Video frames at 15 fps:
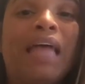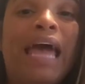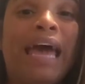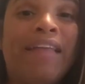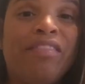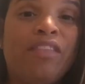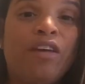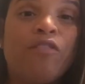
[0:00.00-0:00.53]

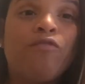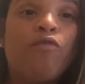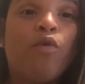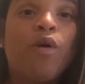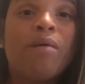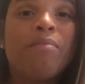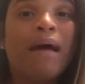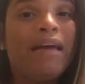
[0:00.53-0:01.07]
and
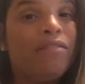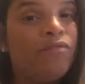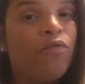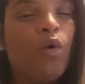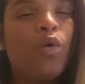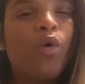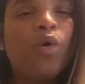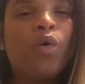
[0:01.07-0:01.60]
therefore my
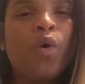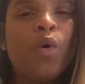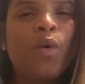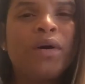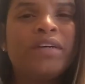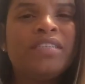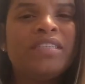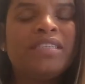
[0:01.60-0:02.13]
vocal
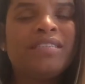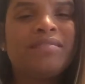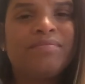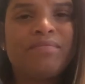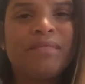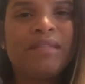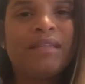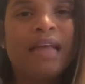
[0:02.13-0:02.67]
cords,
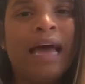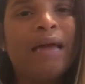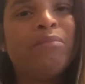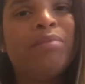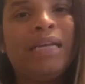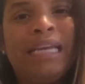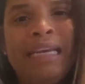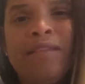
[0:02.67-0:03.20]
I
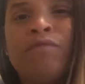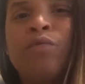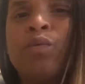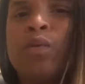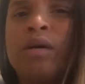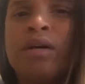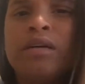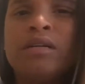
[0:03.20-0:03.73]
believe,
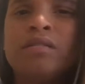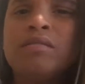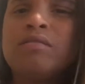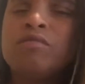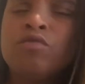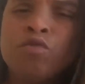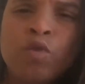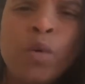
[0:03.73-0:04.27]
were
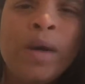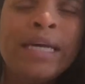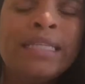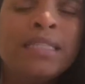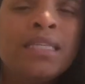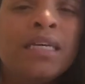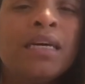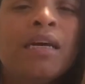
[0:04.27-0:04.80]

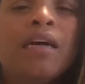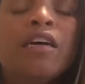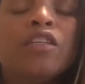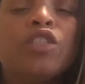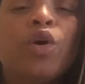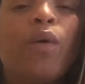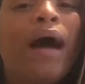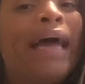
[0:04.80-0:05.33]
ruined.
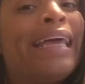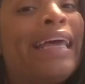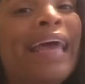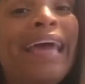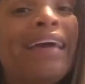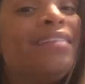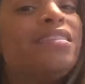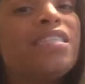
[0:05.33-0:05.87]
So I
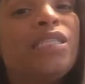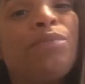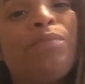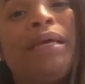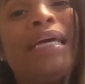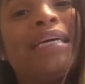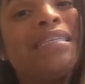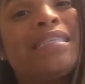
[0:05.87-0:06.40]
can't
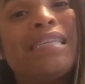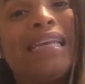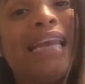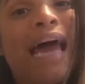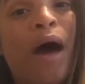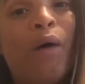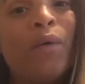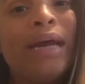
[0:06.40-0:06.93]
speak as
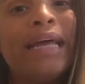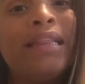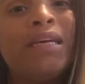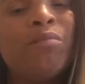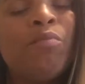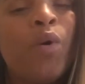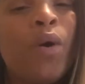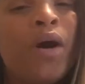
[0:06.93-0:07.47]
loud
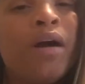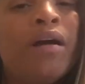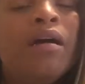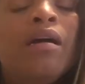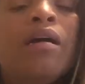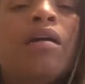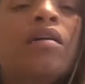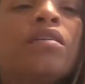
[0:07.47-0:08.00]
anymore.
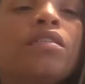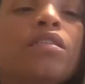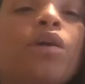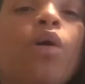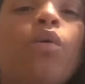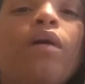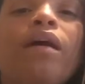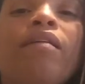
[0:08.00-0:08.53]

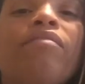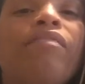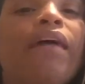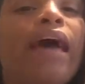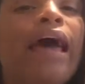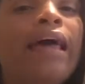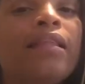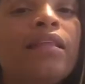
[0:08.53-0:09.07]
So if
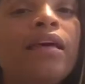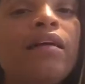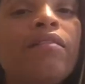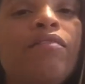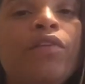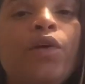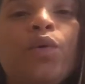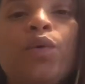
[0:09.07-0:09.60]
any
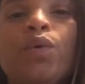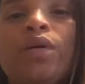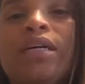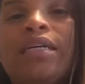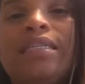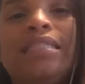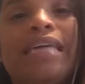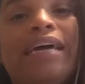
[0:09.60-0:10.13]
of you
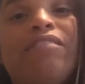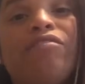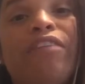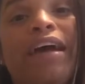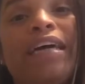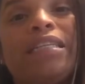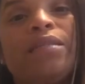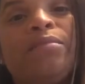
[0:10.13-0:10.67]
could
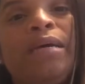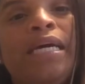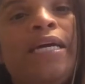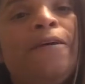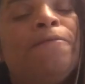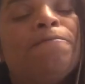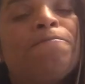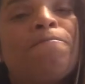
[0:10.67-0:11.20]
direct me